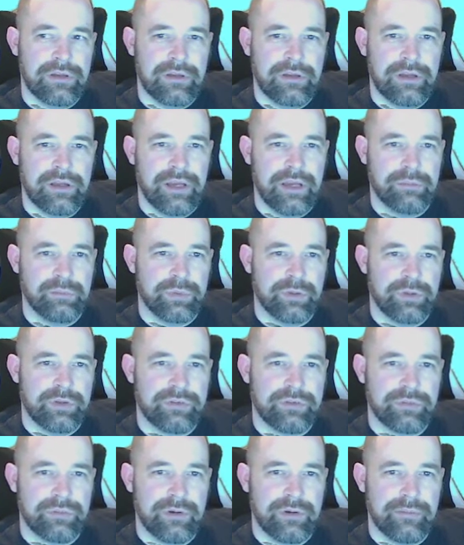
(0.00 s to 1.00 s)
N
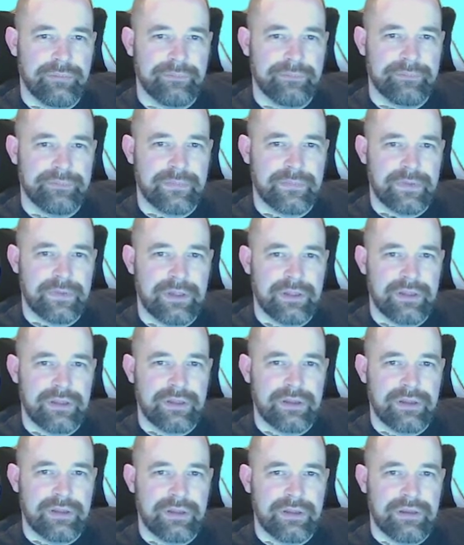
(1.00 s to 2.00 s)
plus 1.
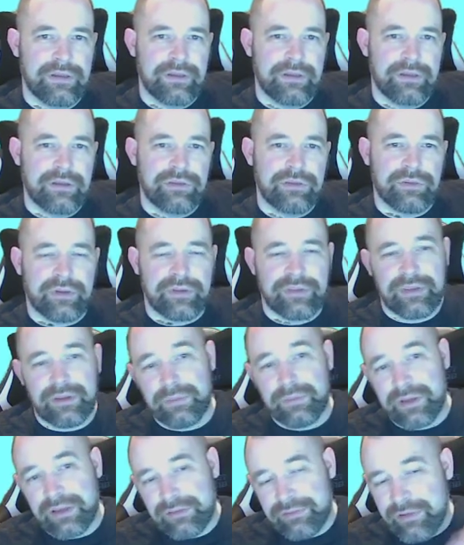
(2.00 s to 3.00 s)
So I think
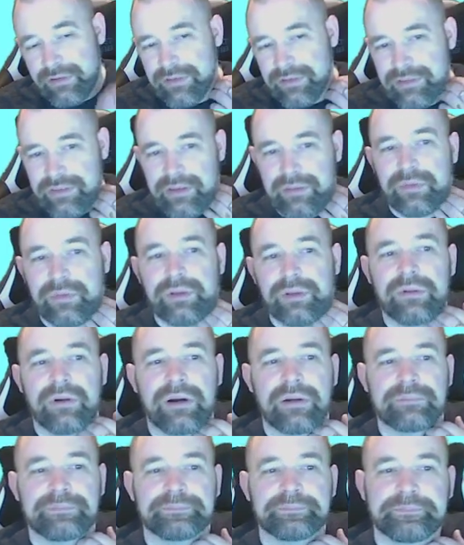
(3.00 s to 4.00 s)
we had a very similar
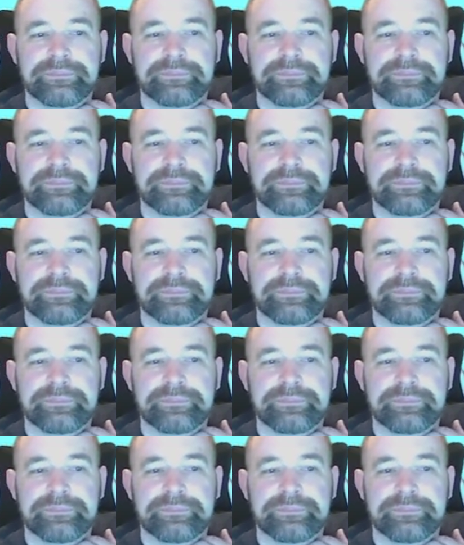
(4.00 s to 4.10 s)
one